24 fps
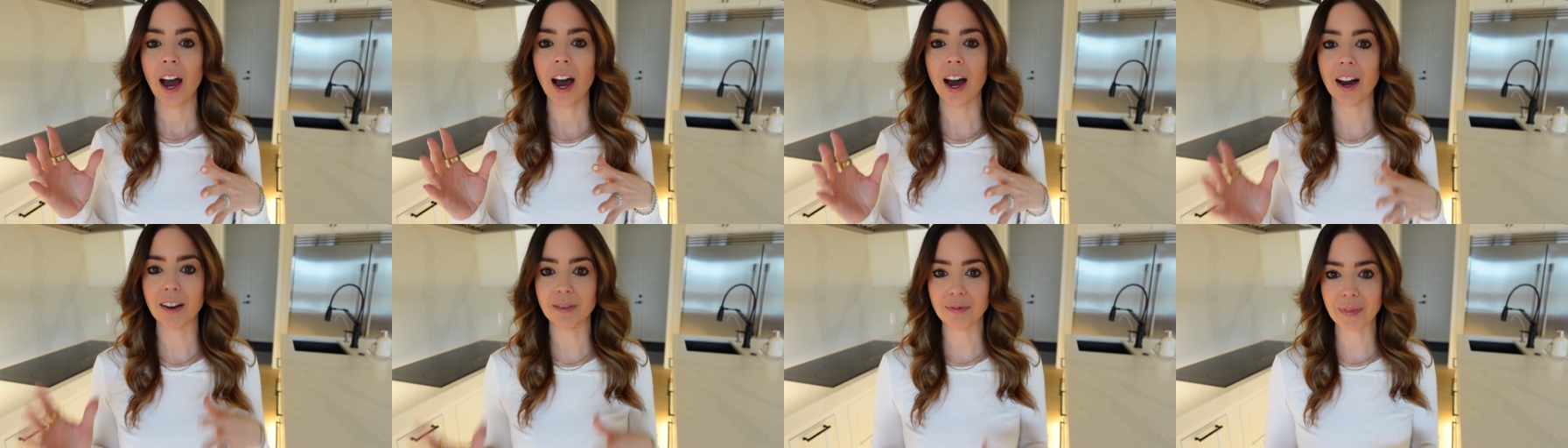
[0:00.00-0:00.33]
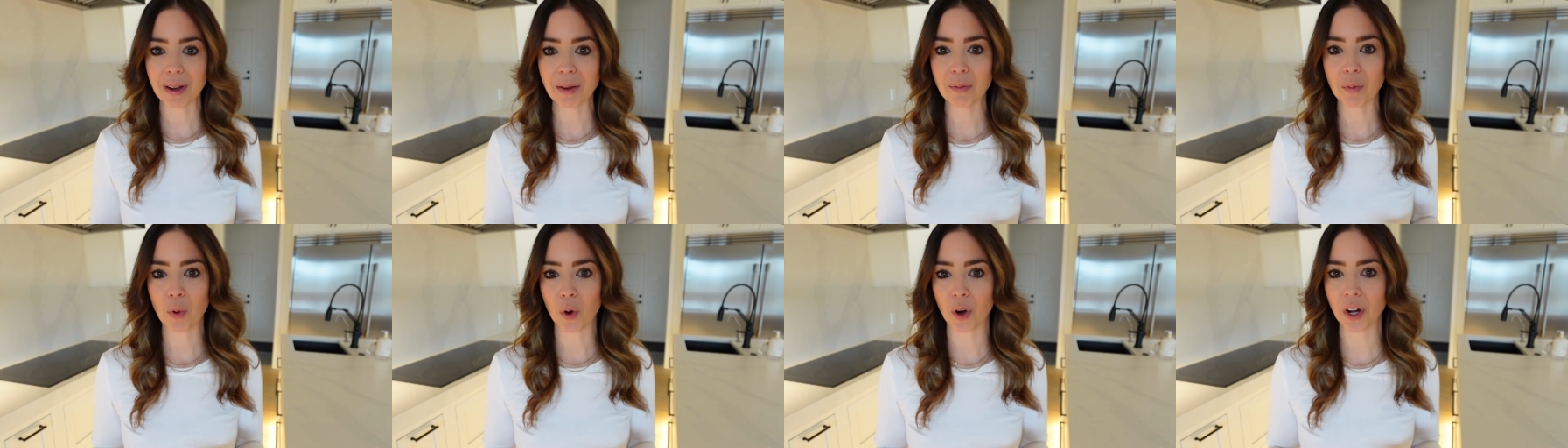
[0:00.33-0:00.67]
of
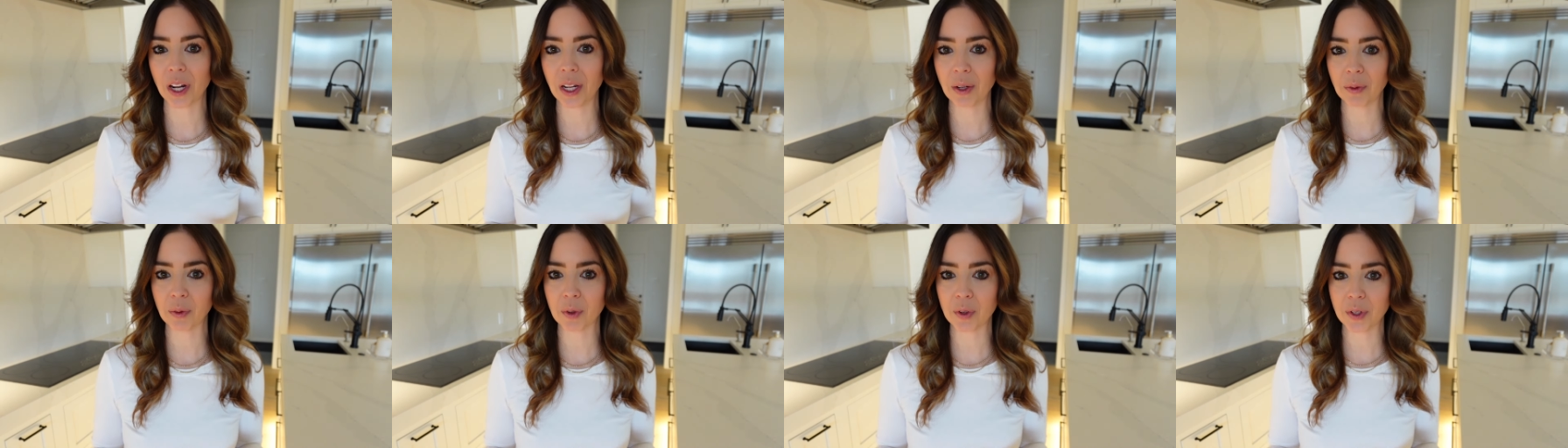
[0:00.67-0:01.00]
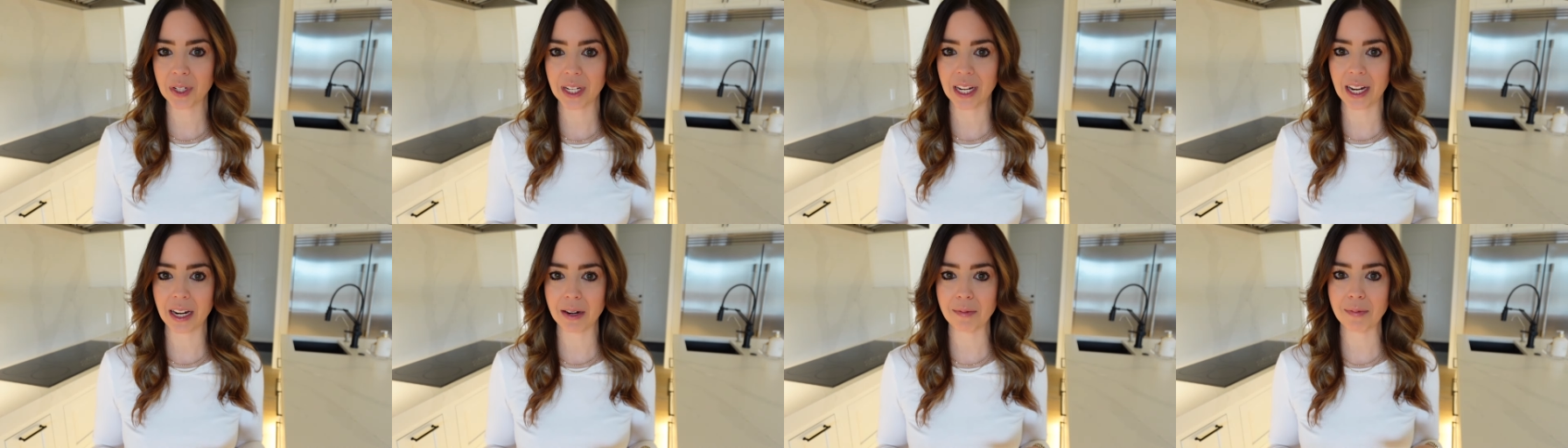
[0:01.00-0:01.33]
my morning
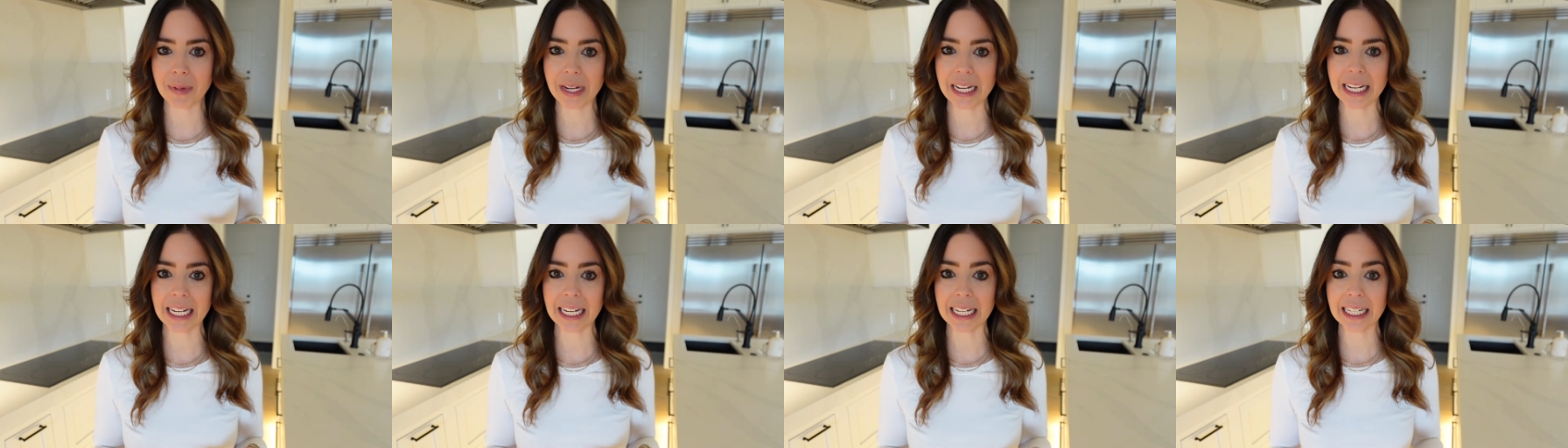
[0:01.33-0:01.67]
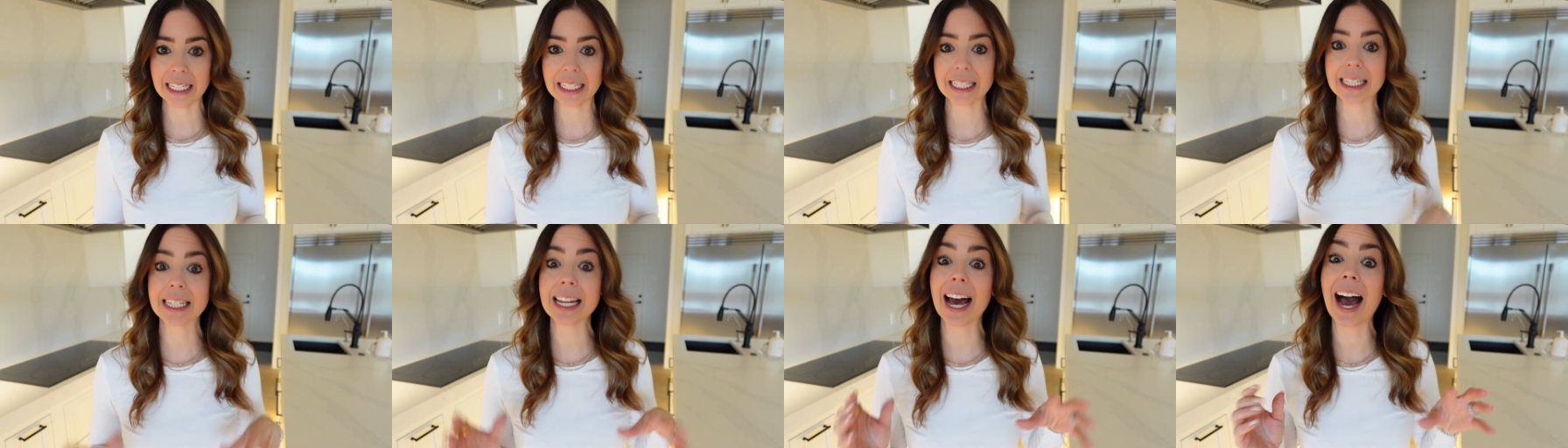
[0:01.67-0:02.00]
routine
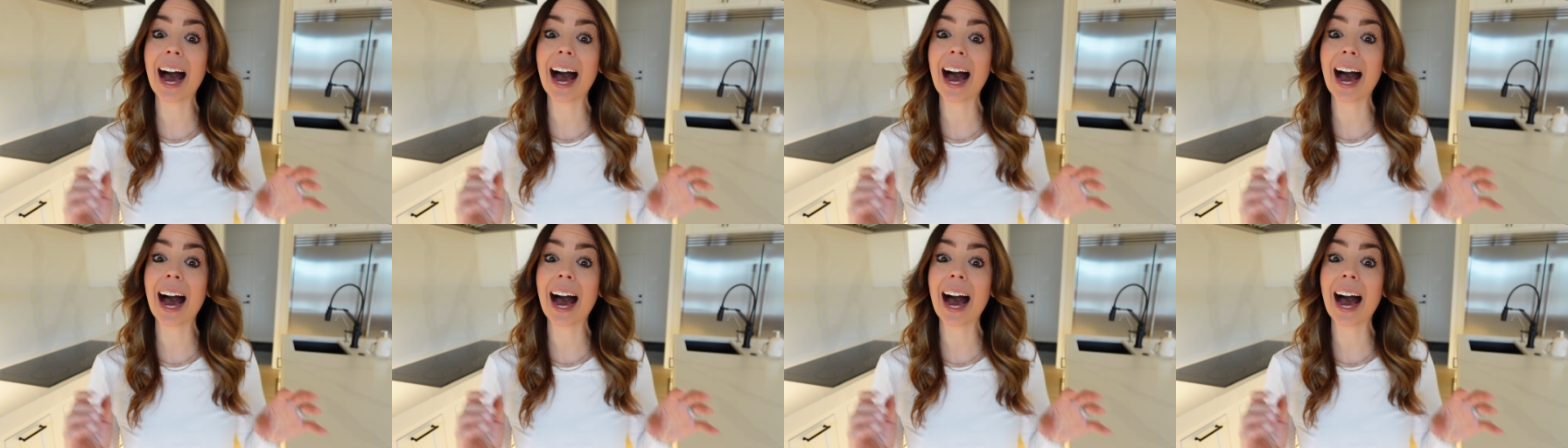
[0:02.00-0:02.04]
begins.